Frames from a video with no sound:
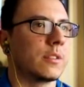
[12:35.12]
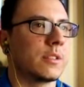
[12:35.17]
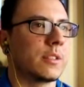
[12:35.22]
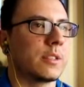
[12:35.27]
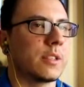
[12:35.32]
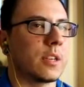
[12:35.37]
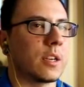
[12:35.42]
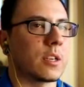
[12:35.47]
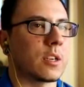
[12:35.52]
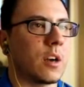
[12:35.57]

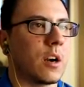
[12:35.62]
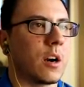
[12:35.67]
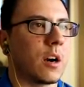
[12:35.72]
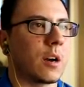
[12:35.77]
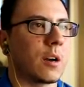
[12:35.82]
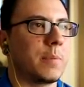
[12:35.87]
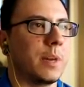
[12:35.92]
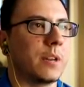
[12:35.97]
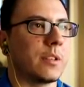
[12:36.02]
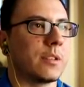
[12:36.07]
Such a
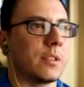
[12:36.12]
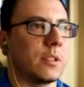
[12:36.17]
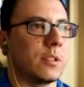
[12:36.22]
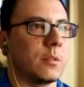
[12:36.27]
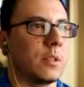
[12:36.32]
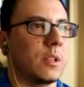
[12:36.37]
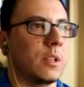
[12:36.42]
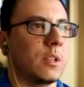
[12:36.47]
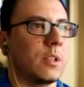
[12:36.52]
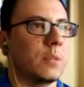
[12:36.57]
hard
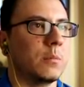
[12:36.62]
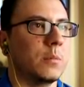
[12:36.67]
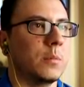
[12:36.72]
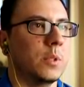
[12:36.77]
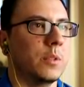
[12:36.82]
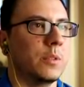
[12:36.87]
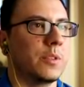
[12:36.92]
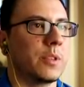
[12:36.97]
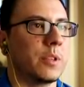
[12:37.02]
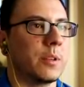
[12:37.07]
puzzle.
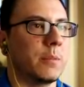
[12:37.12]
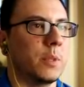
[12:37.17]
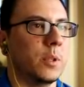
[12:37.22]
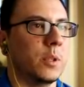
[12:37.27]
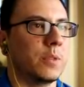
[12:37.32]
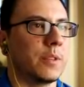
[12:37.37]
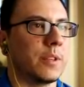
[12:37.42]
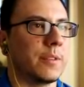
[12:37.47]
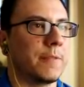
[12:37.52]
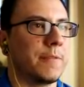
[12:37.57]
Move the
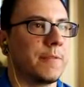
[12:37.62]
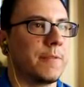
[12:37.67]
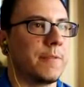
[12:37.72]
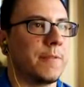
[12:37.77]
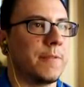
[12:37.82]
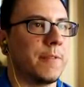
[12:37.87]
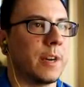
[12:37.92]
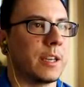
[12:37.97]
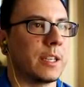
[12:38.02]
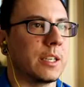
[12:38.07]
move the
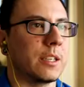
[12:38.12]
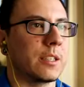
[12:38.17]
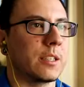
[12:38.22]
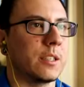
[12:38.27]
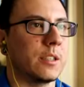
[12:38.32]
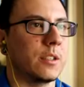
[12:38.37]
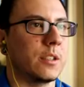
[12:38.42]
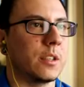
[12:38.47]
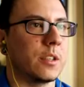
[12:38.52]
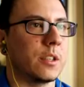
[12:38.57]
fucking
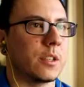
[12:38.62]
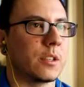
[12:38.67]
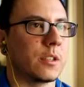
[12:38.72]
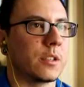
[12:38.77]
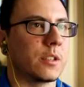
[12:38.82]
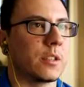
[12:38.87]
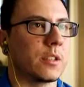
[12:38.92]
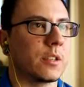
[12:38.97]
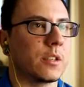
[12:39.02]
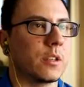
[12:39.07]

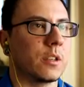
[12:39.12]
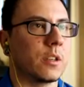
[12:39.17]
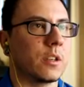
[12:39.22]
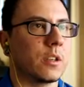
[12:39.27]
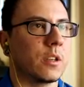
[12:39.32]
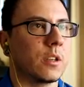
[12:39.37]
cylinders.